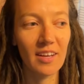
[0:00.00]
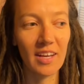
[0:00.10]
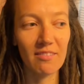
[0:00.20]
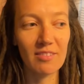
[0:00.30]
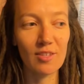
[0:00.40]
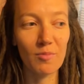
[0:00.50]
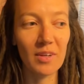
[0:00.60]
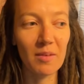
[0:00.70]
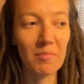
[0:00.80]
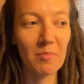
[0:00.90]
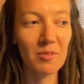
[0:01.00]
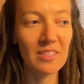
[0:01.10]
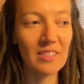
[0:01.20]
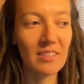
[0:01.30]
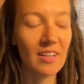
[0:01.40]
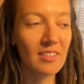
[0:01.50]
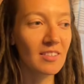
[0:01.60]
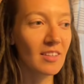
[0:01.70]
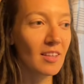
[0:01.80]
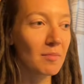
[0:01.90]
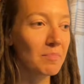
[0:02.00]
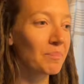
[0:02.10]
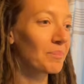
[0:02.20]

have so many memories attached to them.